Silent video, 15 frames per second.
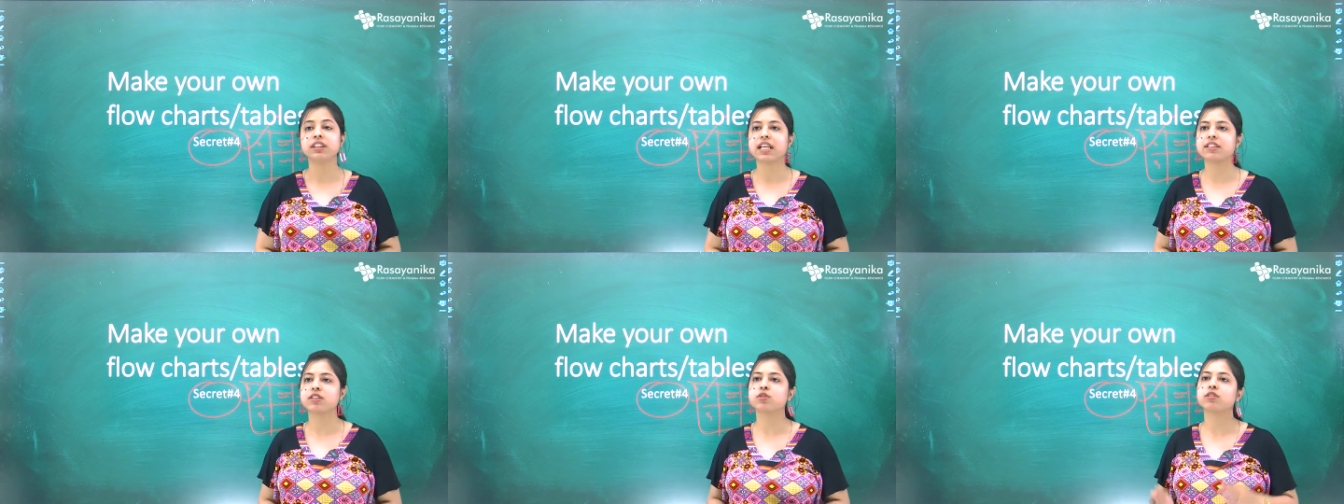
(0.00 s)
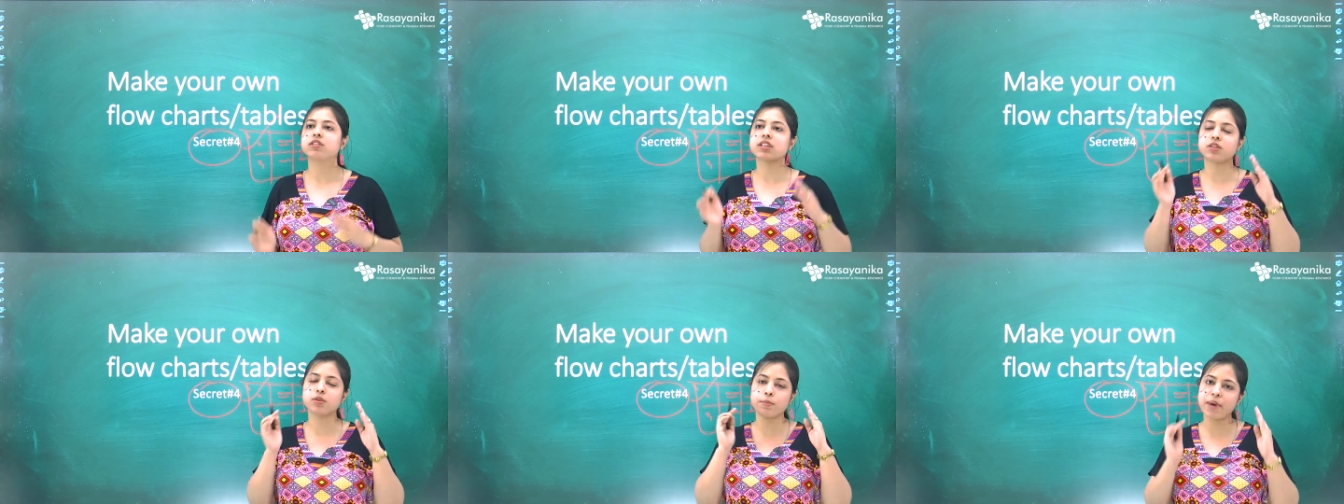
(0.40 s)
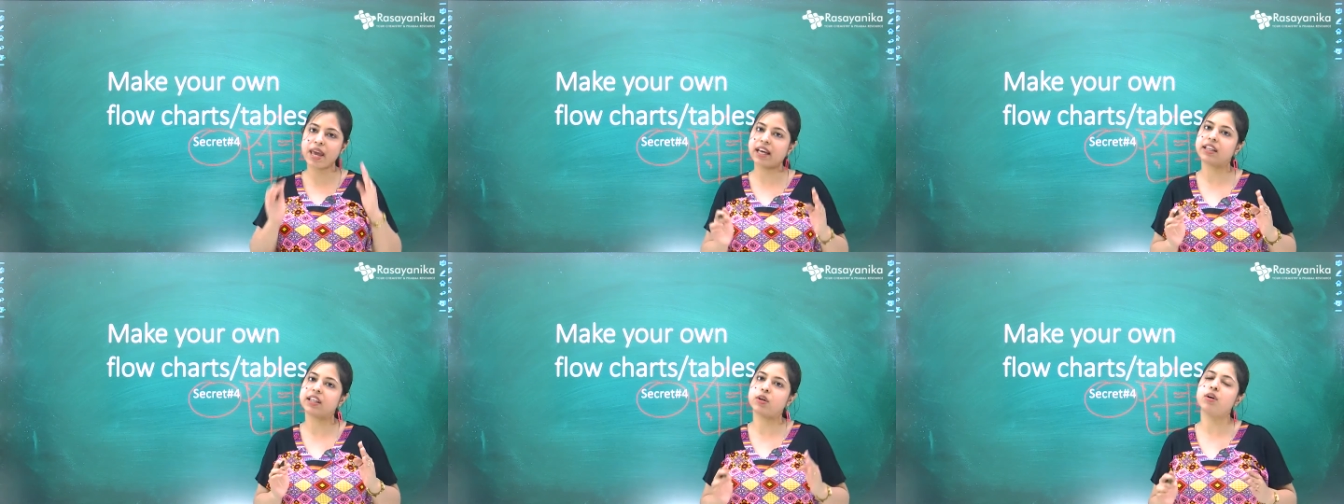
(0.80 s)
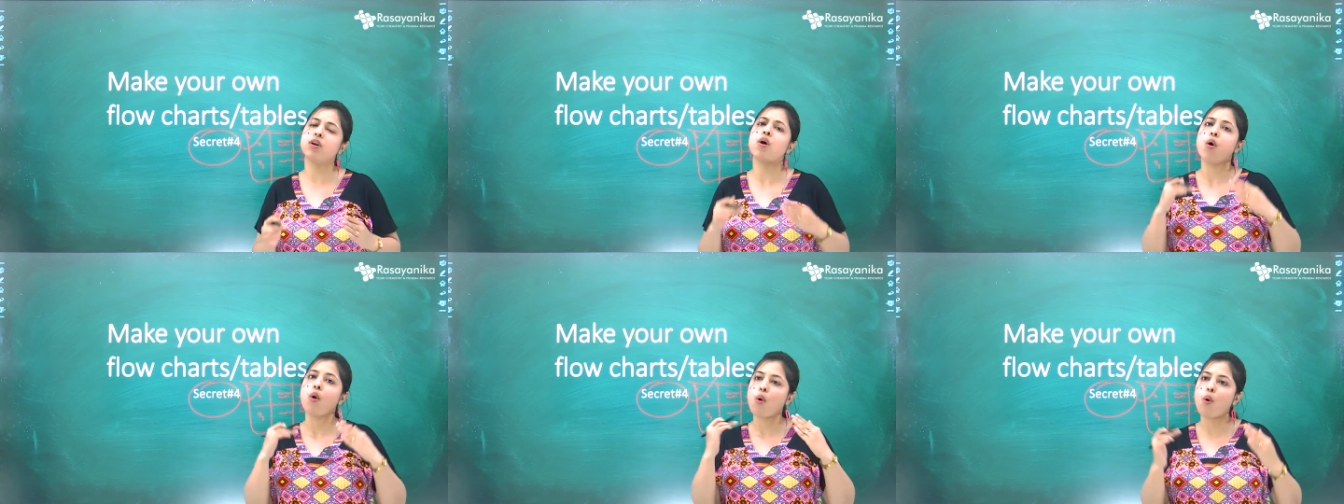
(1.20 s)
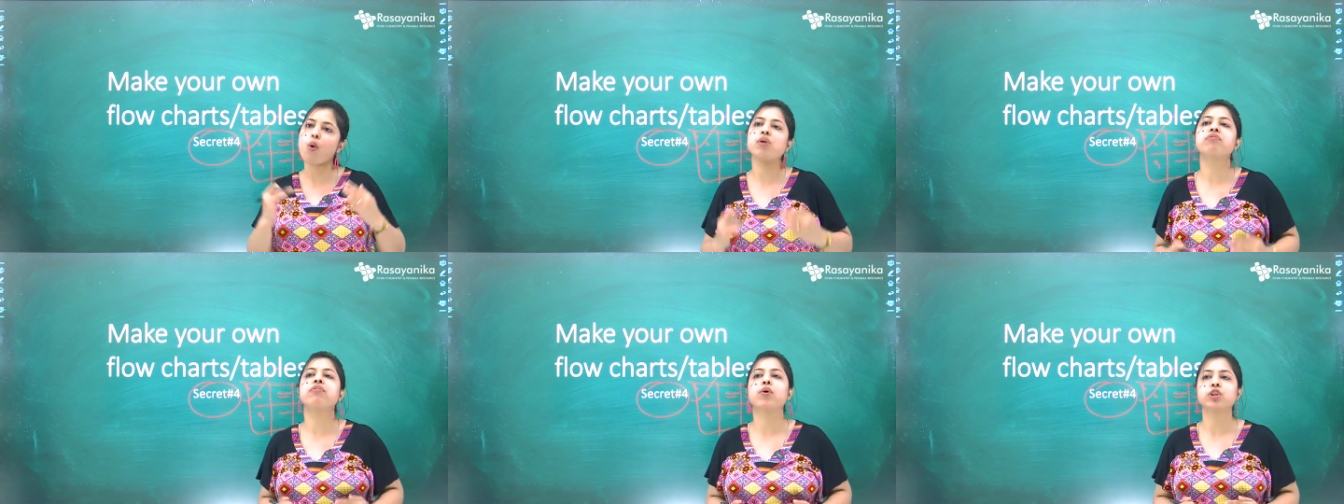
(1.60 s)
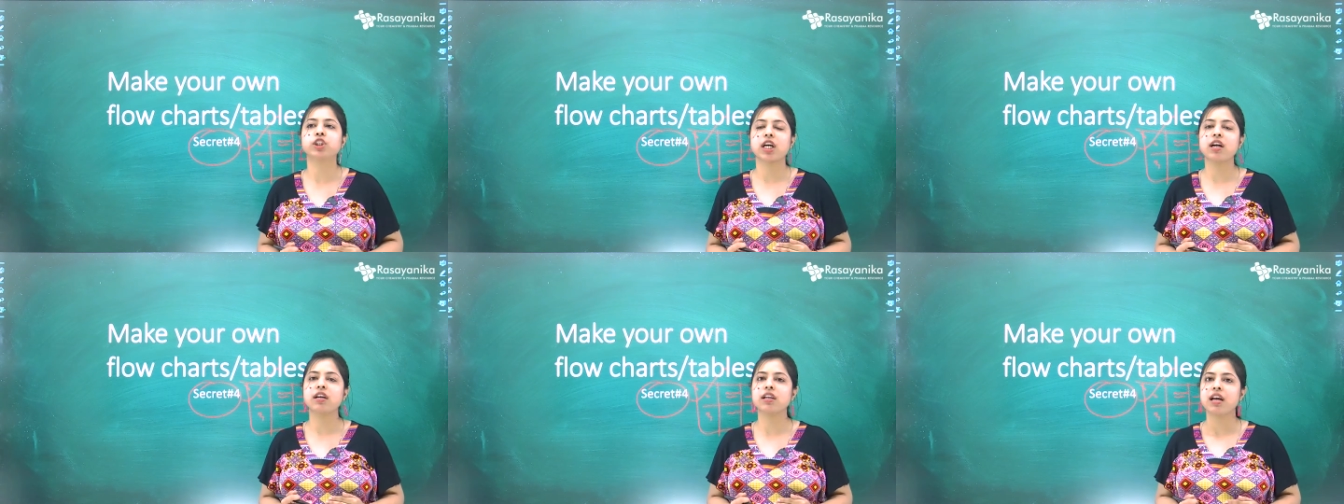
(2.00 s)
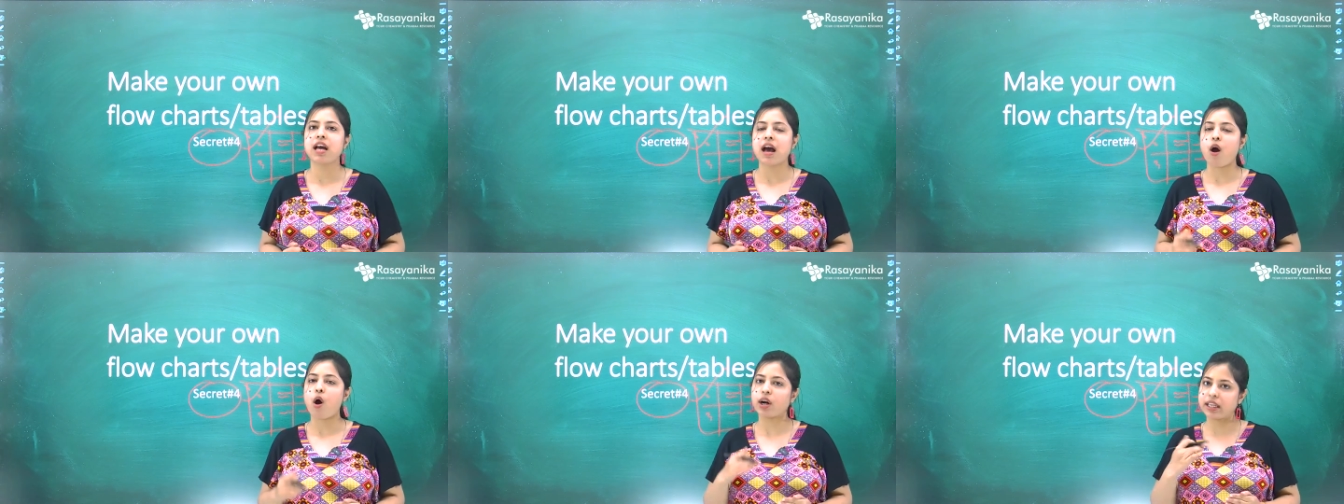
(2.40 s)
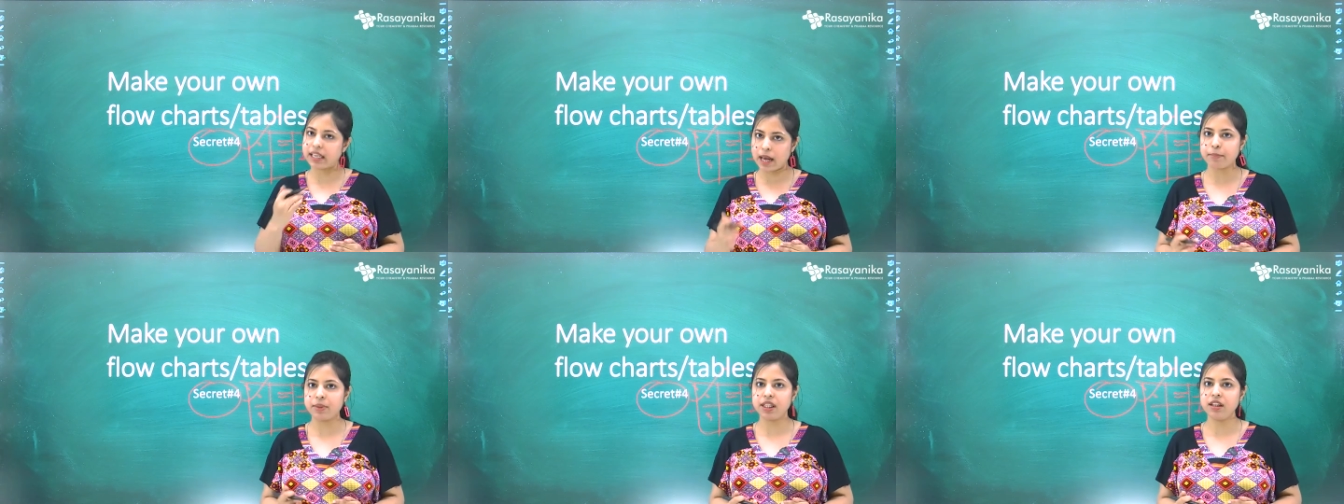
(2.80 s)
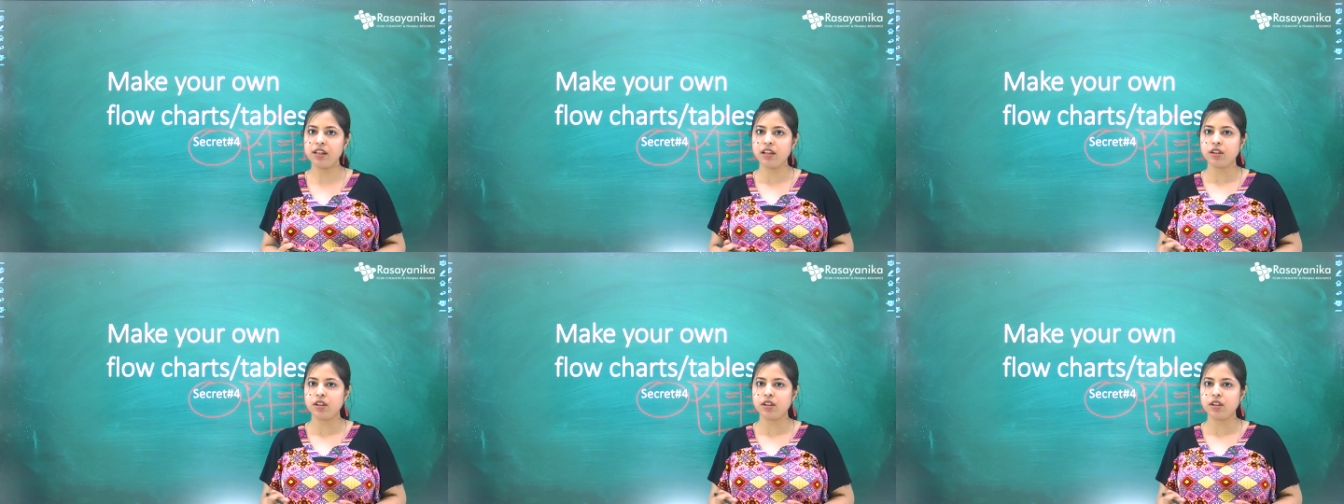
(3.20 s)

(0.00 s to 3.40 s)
just to just to make your own flowchart or table